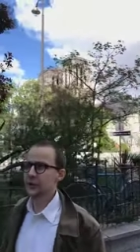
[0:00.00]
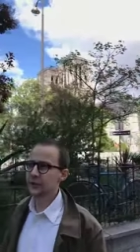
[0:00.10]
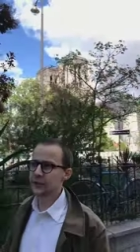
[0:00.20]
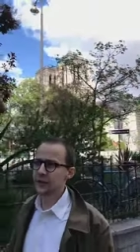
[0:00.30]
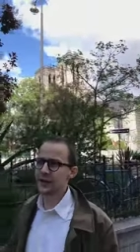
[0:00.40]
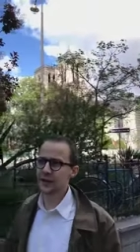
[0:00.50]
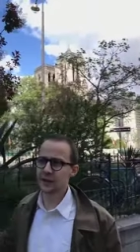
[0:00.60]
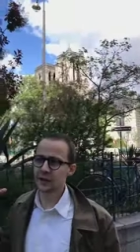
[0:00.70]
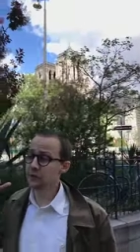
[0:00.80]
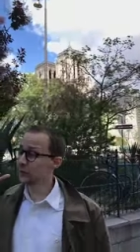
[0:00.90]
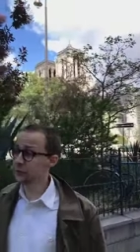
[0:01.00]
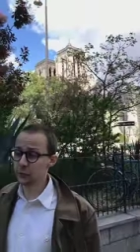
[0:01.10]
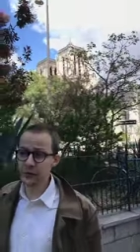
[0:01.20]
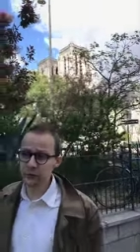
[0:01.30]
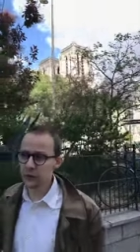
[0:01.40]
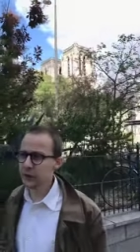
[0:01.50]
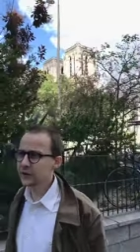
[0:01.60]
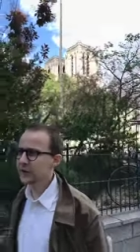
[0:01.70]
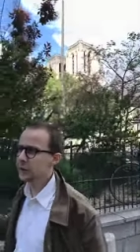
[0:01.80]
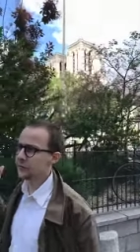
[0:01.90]
you can, like, you have to read a book a
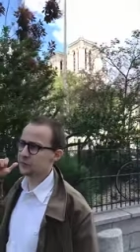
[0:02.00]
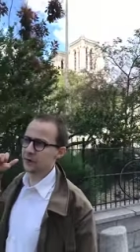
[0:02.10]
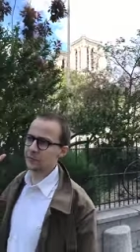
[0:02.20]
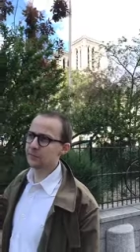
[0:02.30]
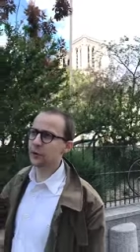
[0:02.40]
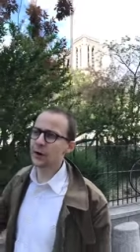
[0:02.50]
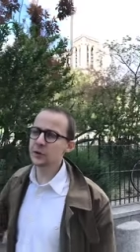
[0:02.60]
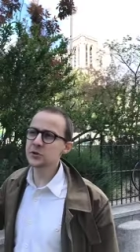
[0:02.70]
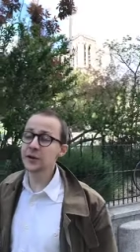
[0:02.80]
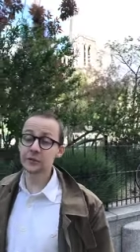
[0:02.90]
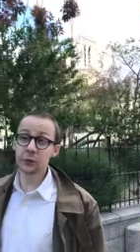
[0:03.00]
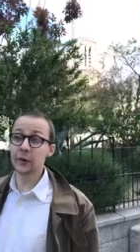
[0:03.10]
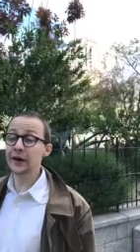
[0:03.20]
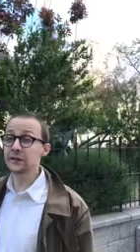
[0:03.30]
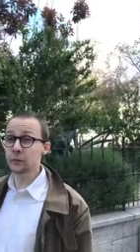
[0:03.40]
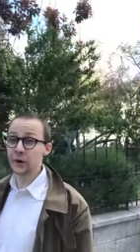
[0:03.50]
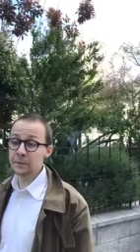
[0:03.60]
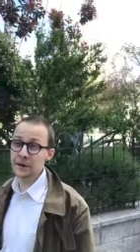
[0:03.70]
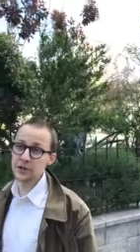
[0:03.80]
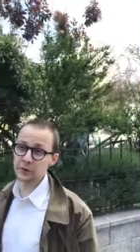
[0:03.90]
day, you have to help a few hours, you have to write one
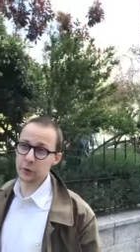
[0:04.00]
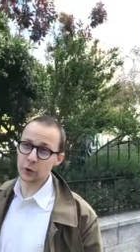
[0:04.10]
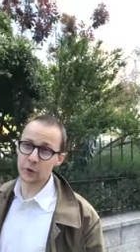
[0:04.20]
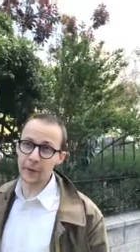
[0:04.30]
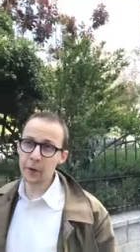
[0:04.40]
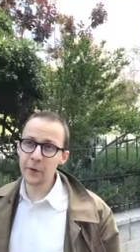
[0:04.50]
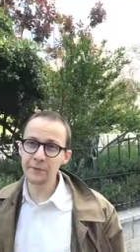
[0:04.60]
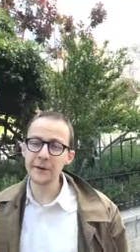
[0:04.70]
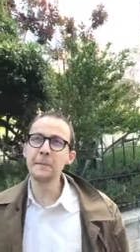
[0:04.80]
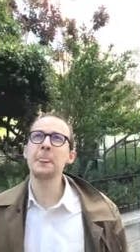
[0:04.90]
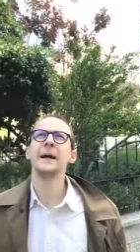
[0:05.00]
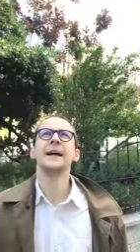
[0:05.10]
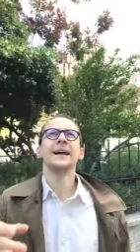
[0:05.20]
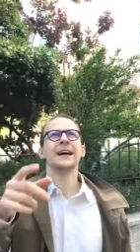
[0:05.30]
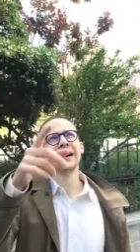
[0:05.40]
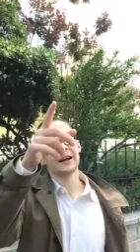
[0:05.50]
page of your autobiography, and